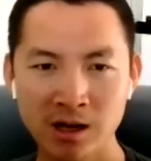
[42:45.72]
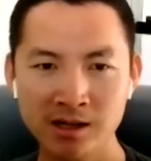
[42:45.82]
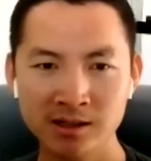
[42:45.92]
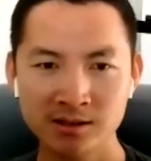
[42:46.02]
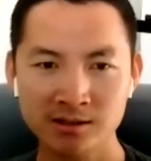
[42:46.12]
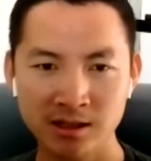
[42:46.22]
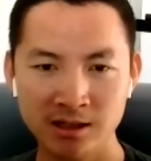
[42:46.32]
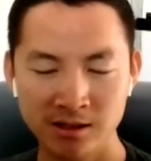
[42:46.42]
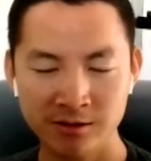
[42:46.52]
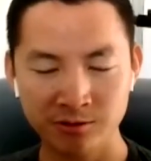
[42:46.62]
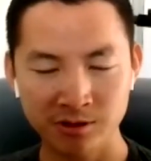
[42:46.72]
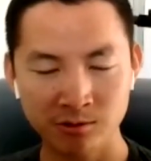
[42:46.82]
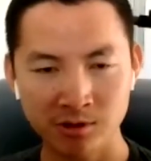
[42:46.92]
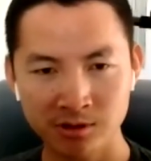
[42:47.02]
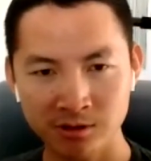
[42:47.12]
One is if we
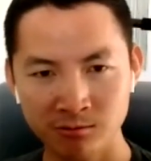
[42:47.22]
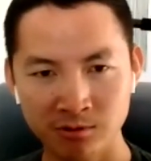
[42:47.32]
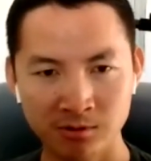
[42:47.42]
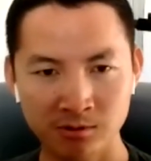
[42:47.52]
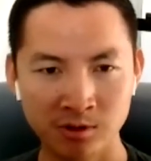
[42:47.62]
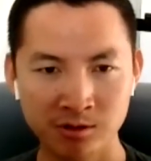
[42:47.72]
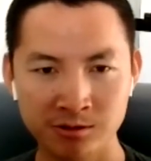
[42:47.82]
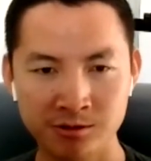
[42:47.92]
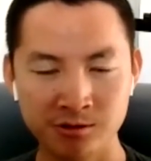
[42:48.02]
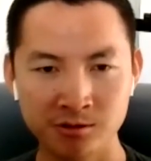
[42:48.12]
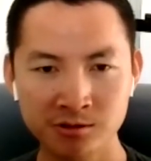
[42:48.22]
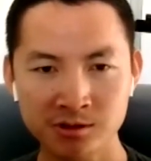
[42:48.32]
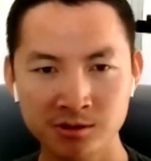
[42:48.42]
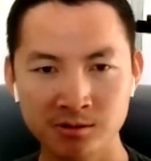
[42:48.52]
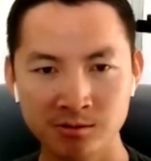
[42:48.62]
want to
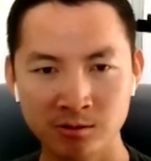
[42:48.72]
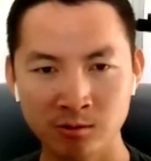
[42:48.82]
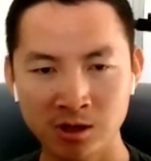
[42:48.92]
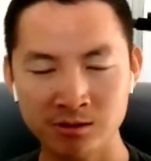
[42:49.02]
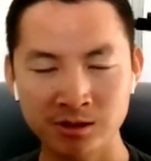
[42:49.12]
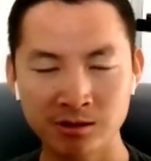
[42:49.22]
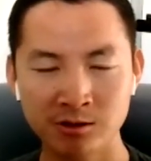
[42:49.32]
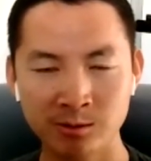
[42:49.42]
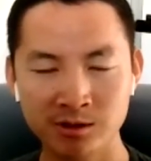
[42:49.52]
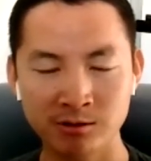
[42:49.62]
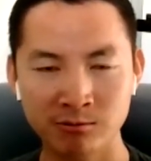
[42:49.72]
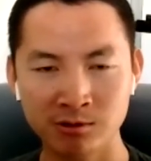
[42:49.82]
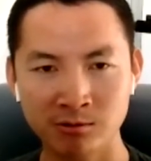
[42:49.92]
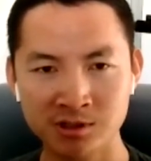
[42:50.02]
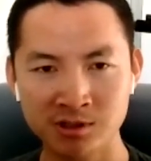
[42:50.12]
choose what to encrypt,
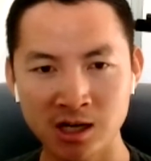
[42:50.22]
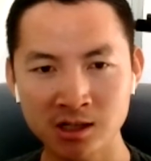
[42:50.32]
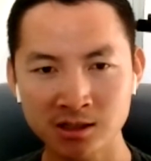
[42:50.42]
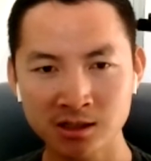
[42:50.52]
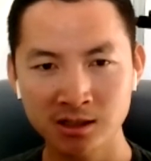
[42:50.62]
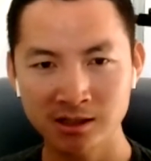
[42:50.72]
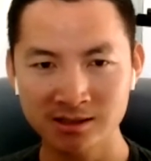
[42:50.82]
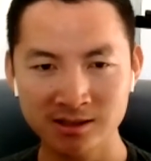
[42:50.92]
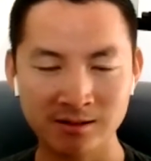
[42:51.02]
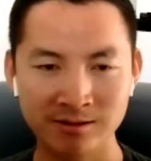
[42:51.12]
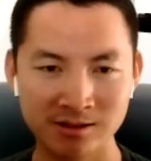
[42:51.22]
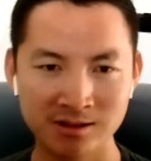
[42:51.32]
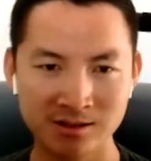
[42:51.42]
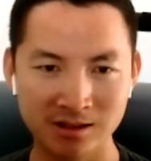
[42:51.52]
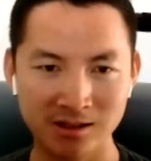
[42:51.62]
what's not, instead of
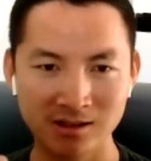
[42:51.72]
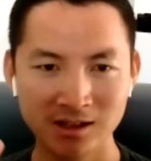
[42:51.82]
just